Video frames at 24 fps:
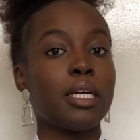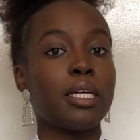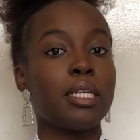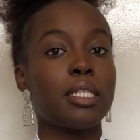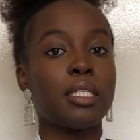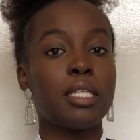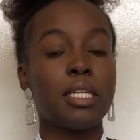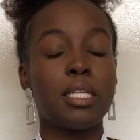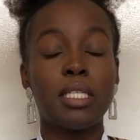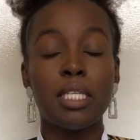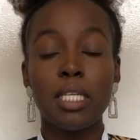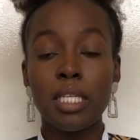
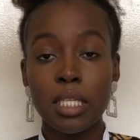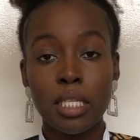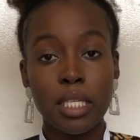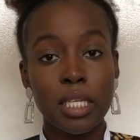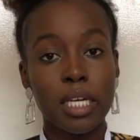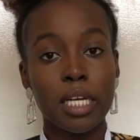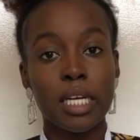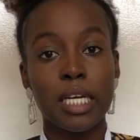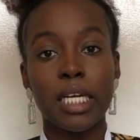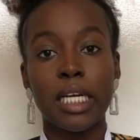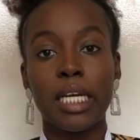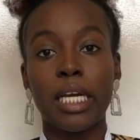
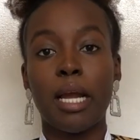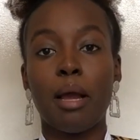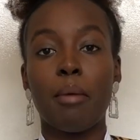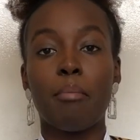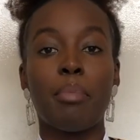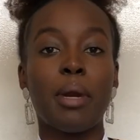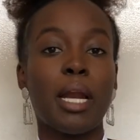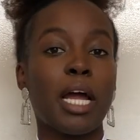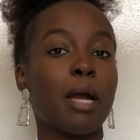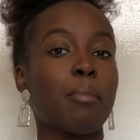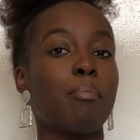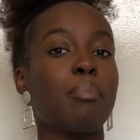statistically
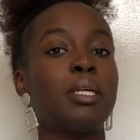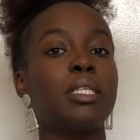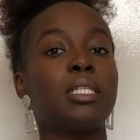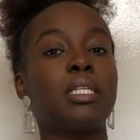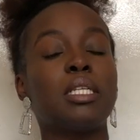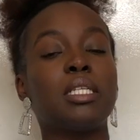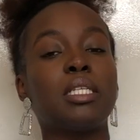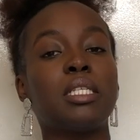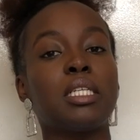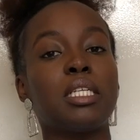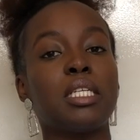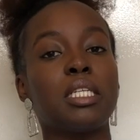black
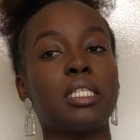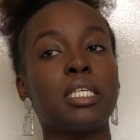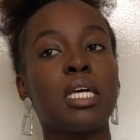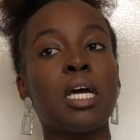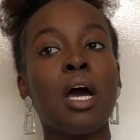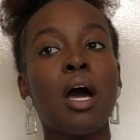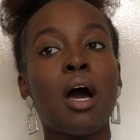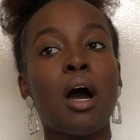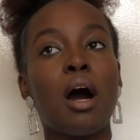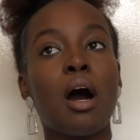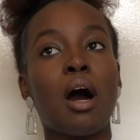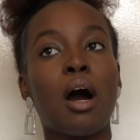businesses
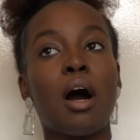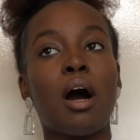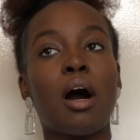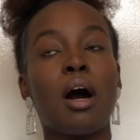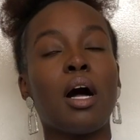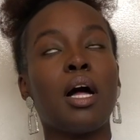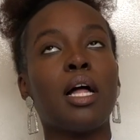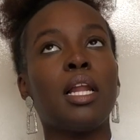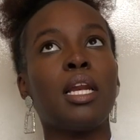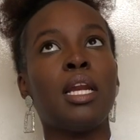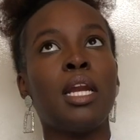are